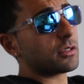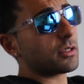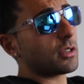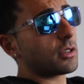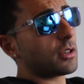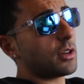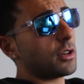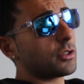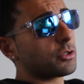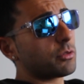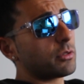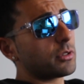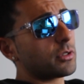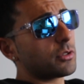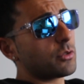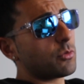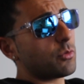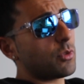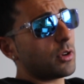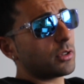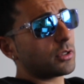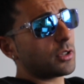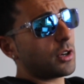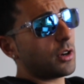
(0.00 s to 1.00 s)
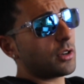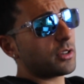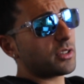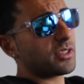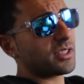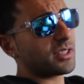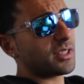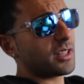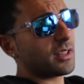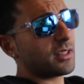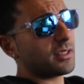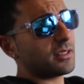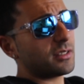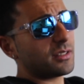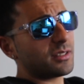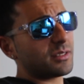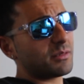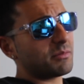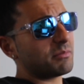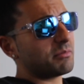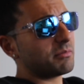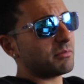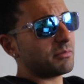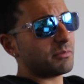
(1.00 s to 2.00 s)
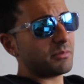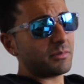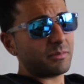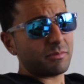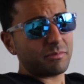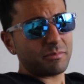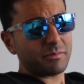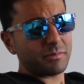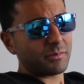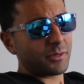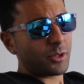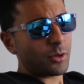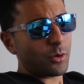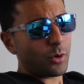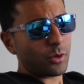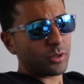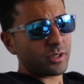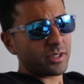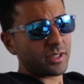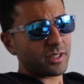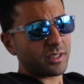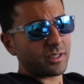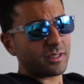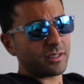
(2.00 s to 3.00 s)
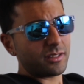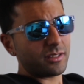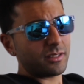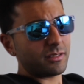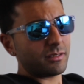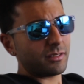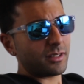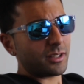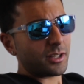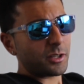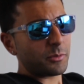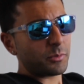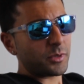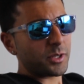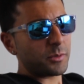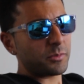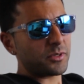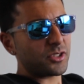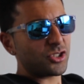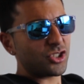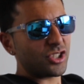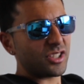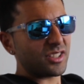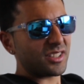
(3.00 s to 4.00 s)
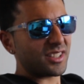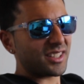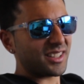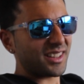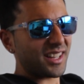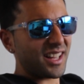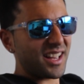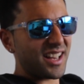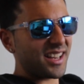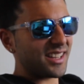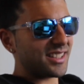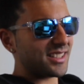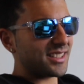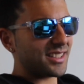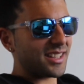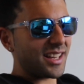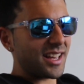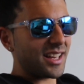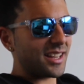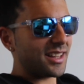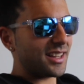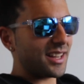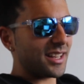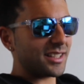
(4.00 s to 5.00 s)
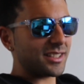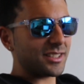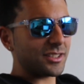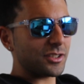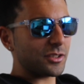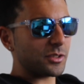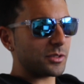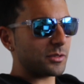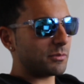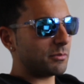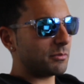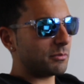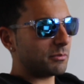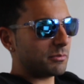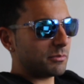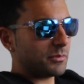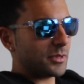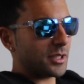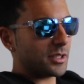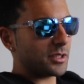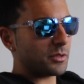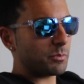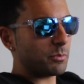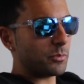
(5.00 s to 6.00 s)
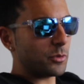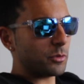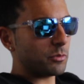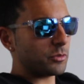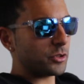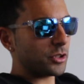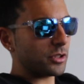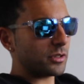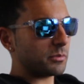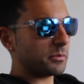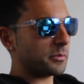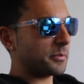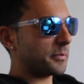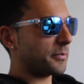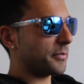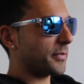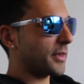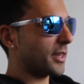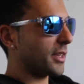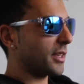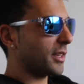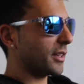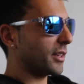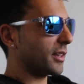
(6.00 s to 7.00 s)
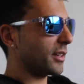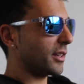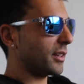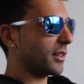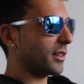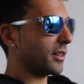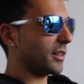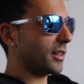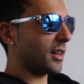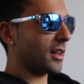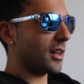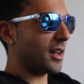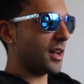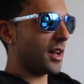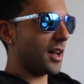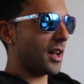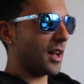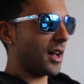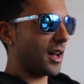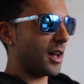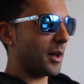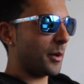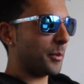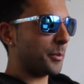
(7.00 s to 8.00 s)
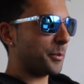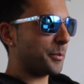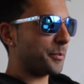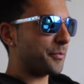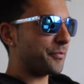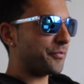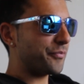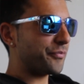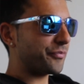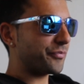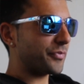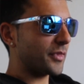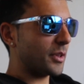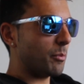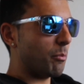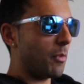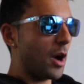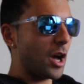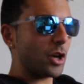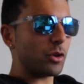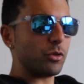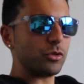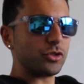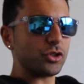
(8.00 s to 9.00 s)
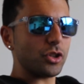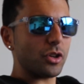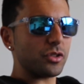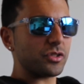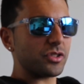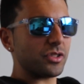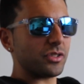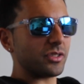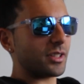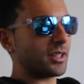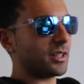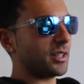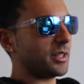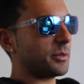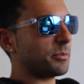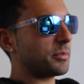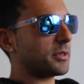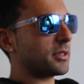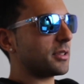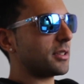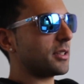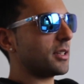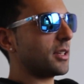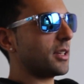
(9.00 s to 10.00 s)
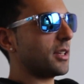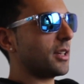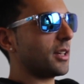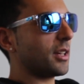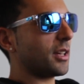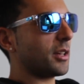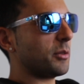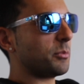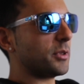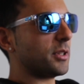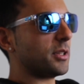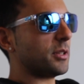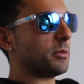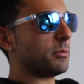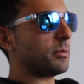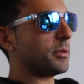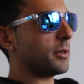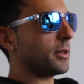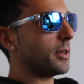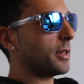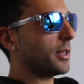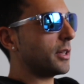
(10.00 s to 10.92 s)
so contrary to what Conor says, calling Khabib's chin glass, that's just, it's bullshit. Michael Johnson clipped Khabib.